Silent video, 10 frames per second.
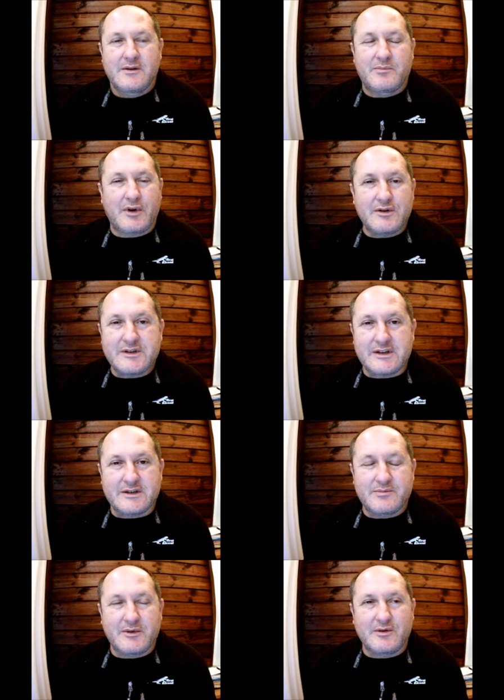
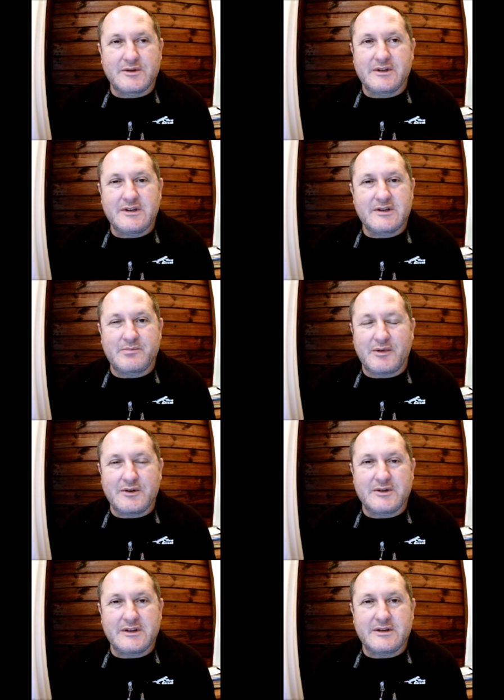process because it is a
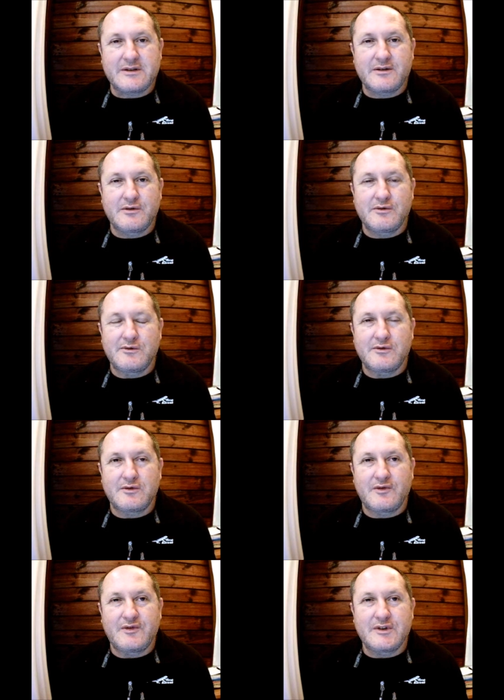process to
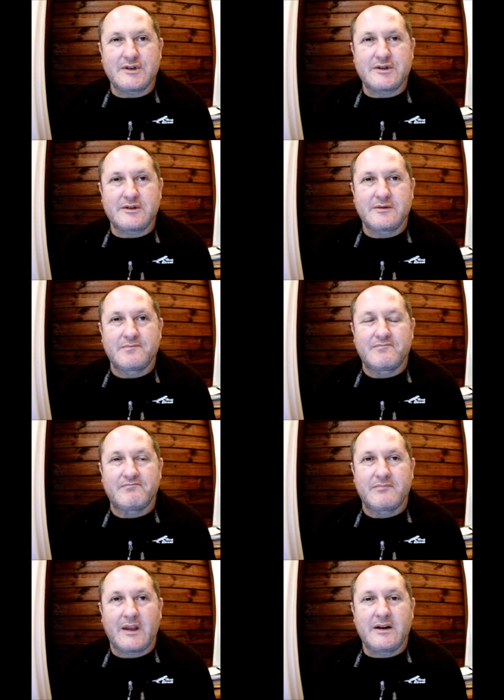to first
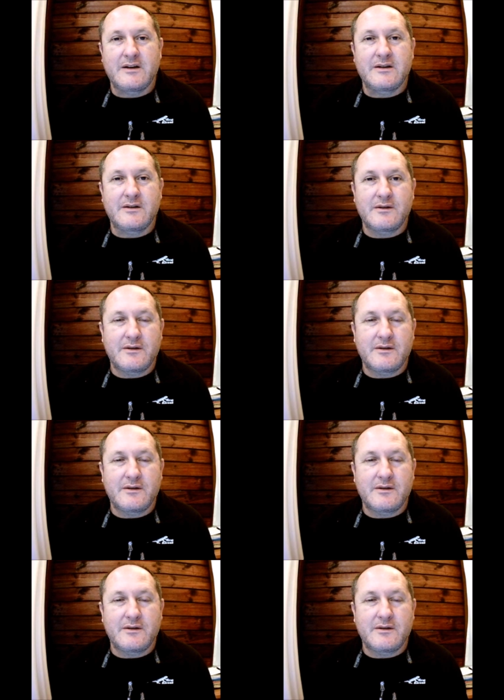uh,